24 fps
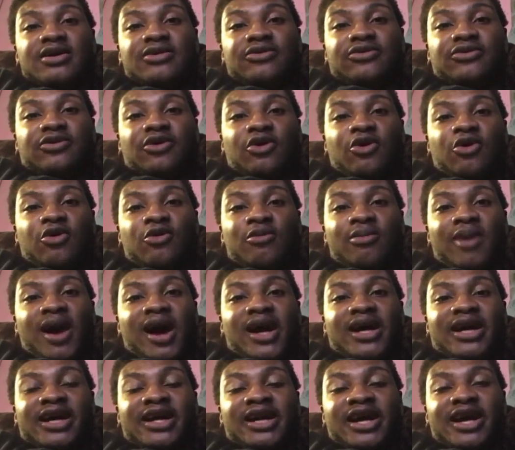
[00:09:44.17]
So
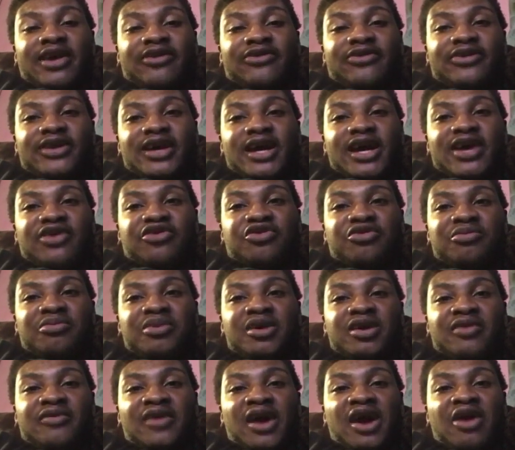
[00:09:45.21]
by the next day, I should
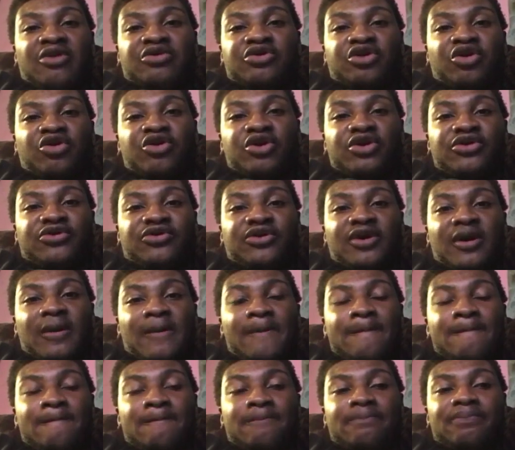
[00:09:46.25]
be around 30
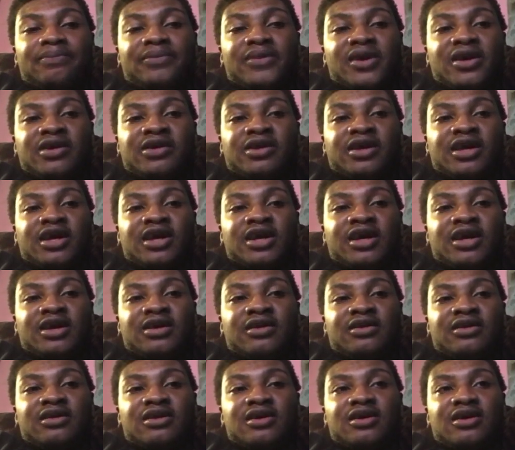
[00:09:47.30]
something, and
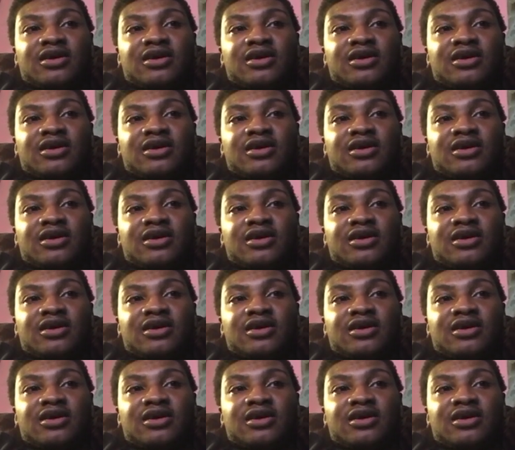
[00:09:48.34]
then